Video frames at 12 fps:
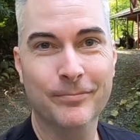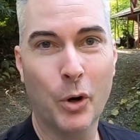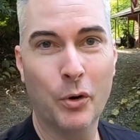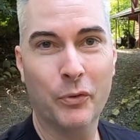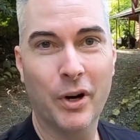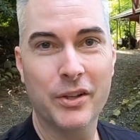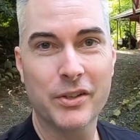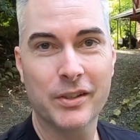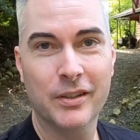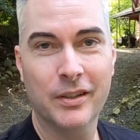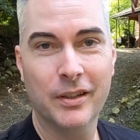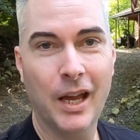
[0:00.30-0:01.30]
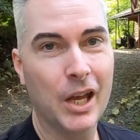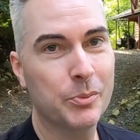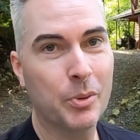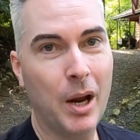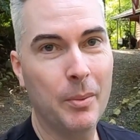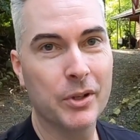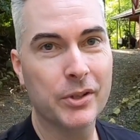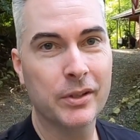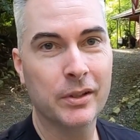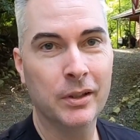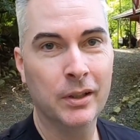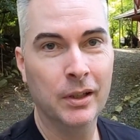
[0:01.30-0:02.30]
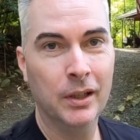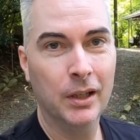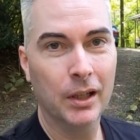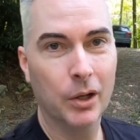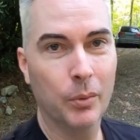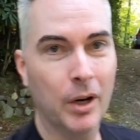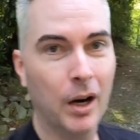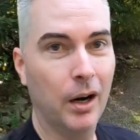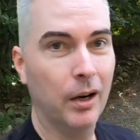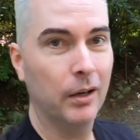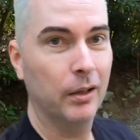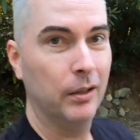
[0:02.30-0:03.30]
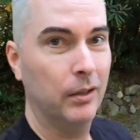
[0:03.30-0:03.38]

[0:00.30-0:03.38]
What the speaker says: Morning, friends. As promised, here we are,